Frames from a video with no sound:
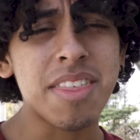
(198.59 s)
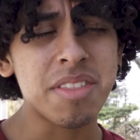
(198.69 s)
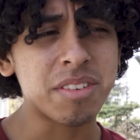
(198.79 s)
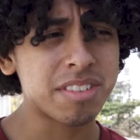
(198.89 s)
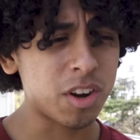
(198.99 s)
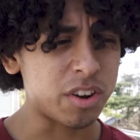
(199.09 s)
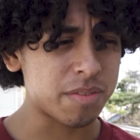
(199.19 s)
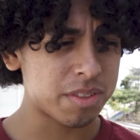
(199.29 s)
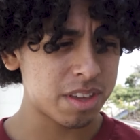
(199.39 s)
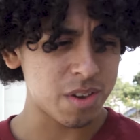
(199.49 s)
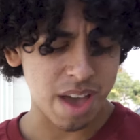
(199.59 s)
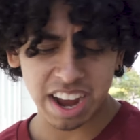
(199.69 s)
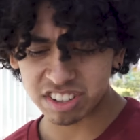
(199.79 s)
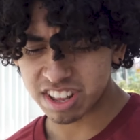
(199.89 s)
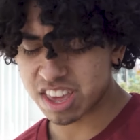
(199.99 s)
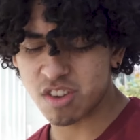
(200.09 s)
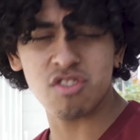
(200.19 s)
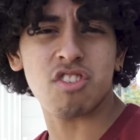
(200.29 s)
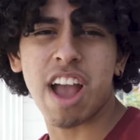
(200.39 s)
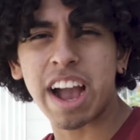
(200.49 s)
I think there's a little different though. You actually
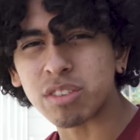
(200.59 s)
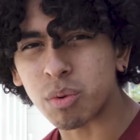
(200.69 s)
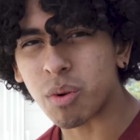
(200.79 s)
use your actual